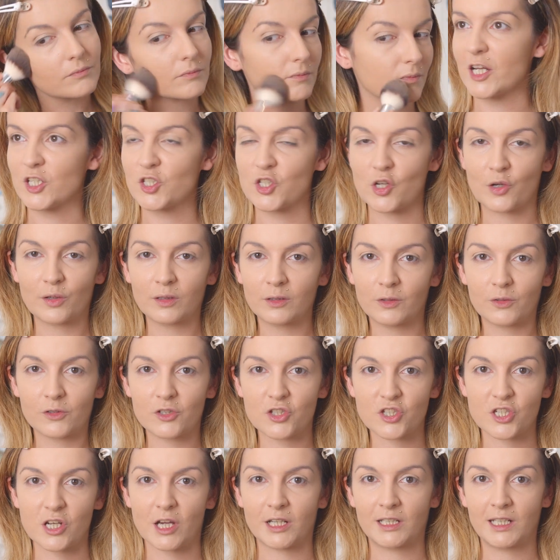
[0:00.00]
I don't look
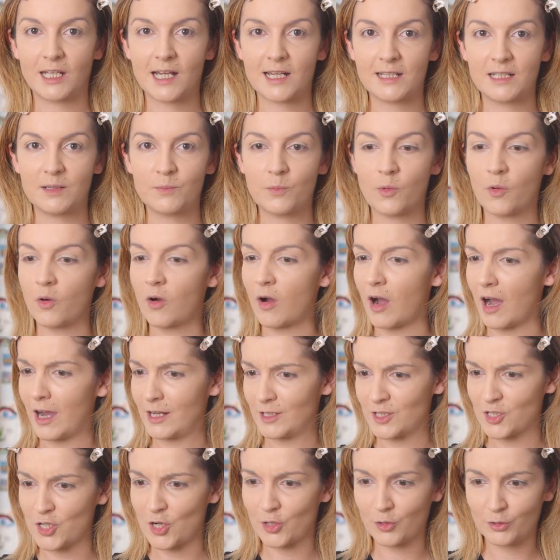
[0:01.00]
shiny anymore, I
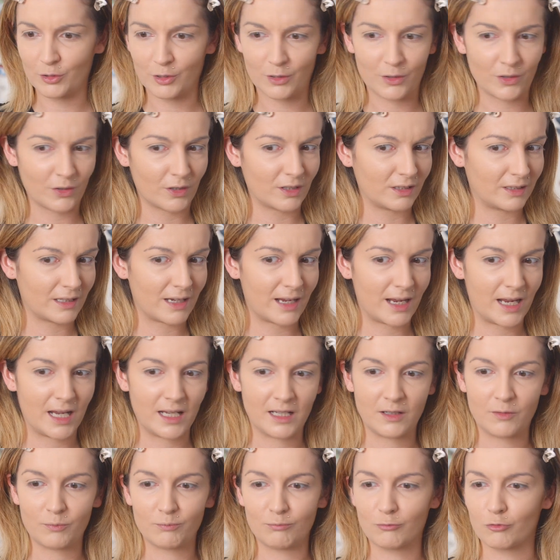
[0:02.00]
don't look
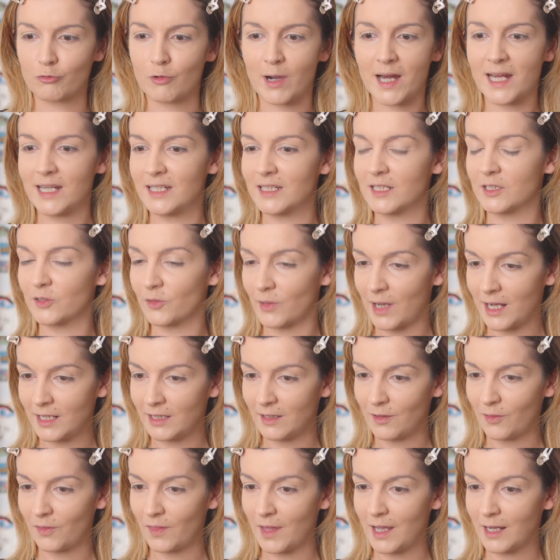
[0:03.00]
like radiant or
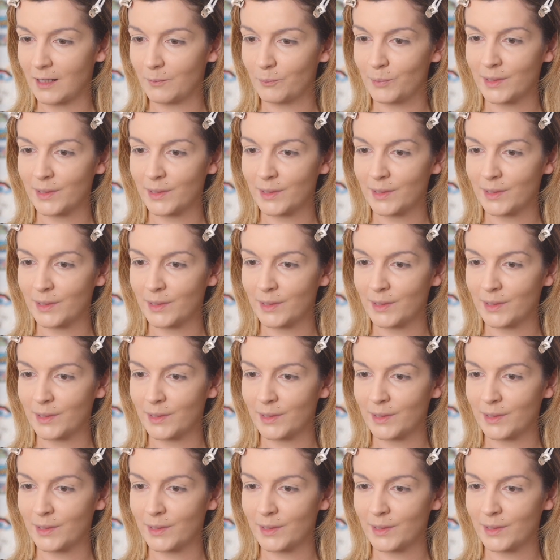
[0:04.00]
anything,